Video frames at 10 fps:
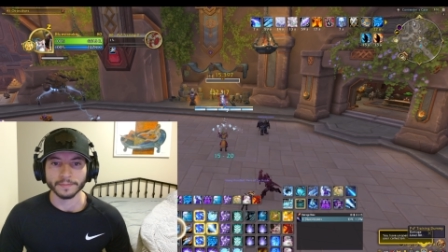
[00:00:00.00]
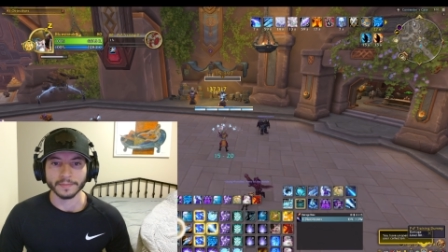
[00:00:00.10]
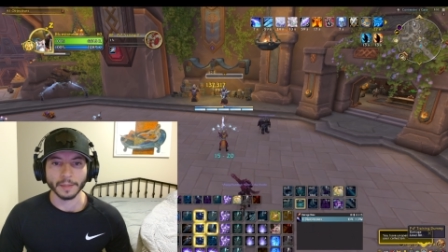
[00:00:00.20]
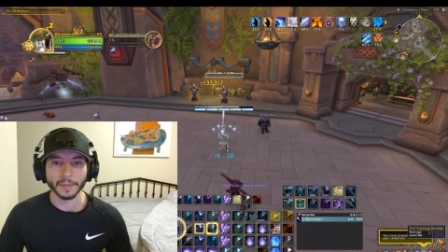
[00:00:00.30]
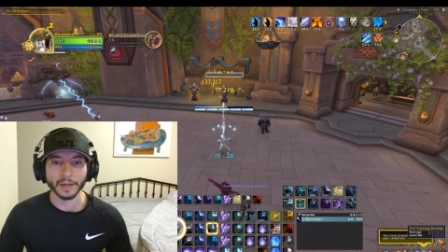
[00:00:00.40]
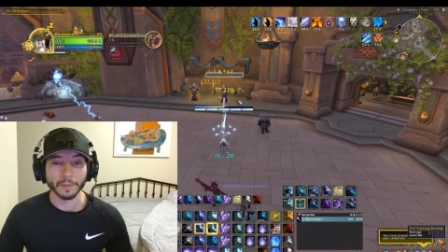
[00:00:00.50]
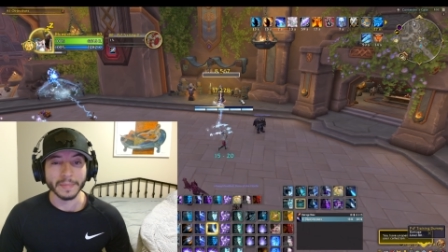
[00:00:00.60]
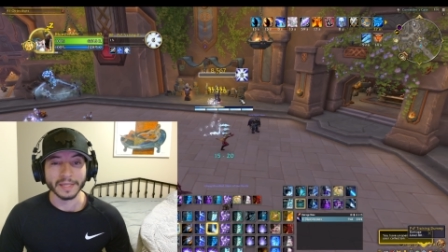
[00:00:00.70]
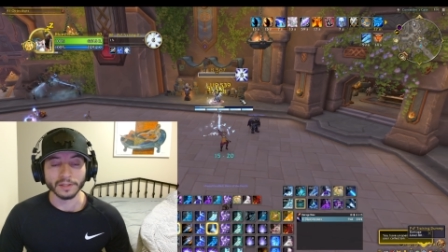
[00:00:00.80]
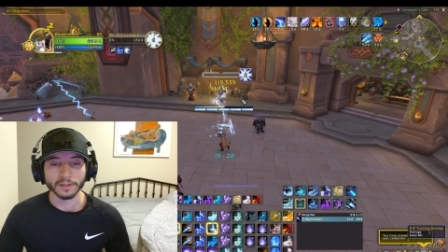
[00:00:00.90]
about a
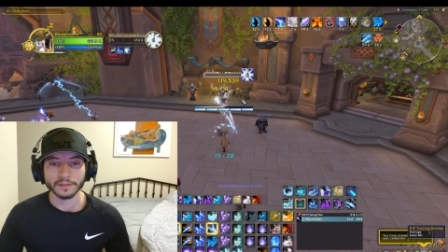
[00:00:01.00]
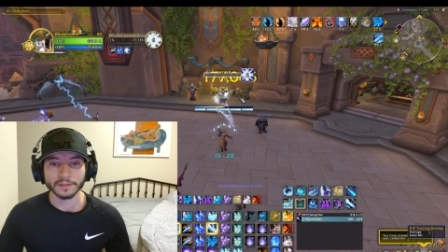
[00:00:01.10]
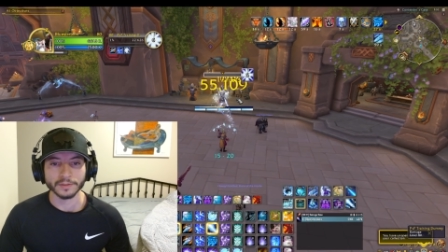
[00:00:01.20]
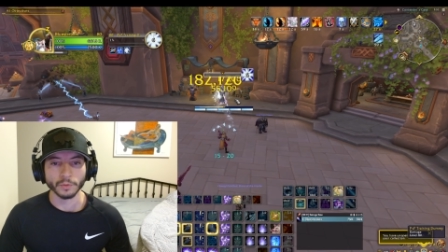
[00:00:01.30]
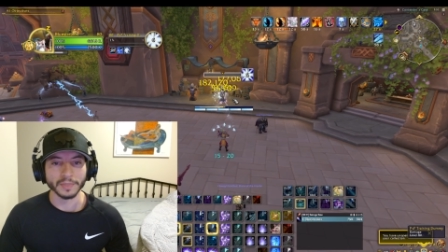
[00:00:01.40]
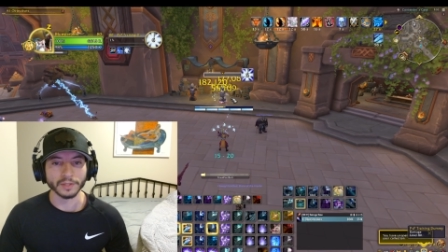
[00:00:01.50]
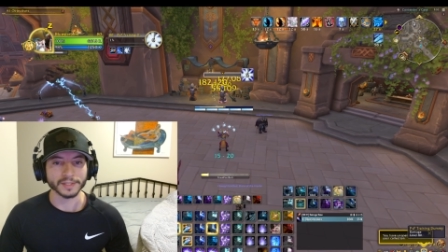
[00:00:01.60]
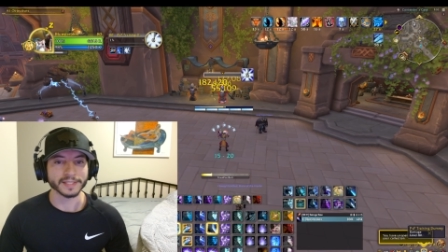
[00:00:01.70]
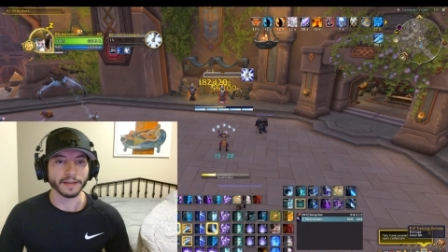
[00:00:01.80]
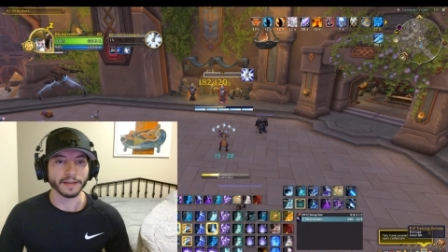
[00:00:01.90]
mill to a mill
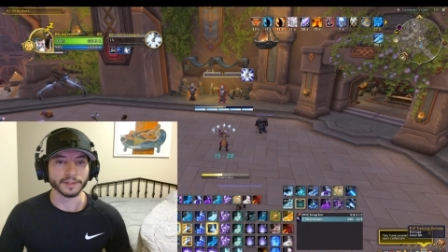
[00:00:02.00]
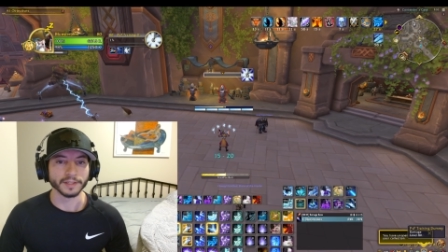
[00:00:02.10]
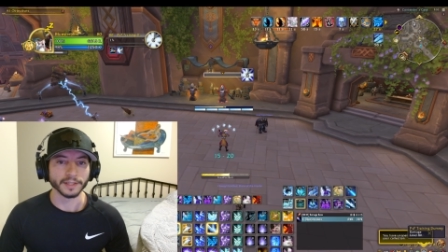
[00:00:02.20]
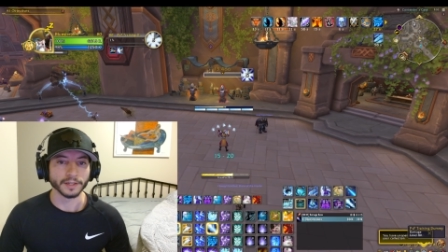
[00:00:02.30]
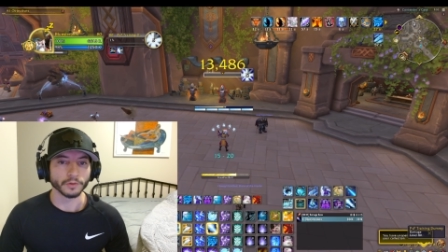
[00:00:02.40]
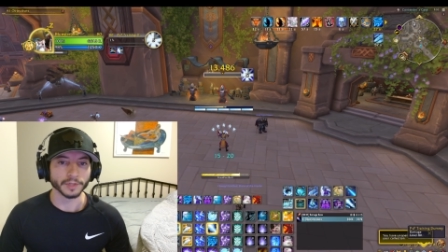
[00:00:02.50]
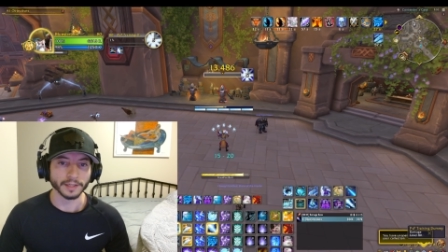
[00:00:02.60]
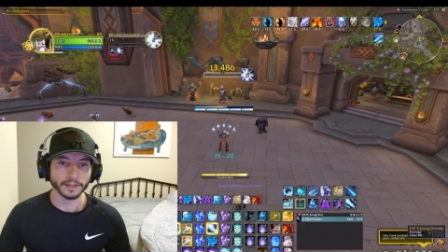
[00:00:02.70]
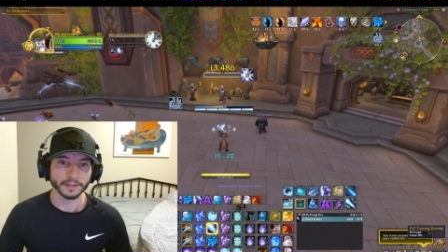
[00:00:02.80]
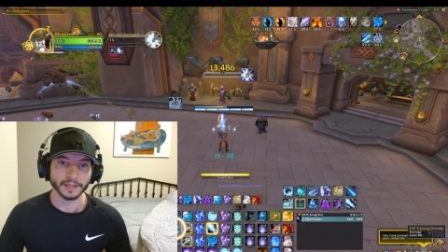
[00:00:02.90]
7 in an
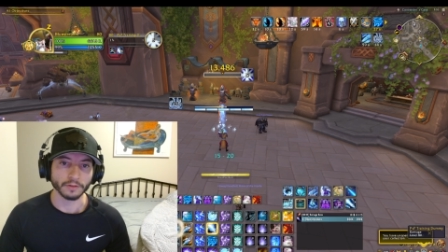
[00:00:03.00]
arena,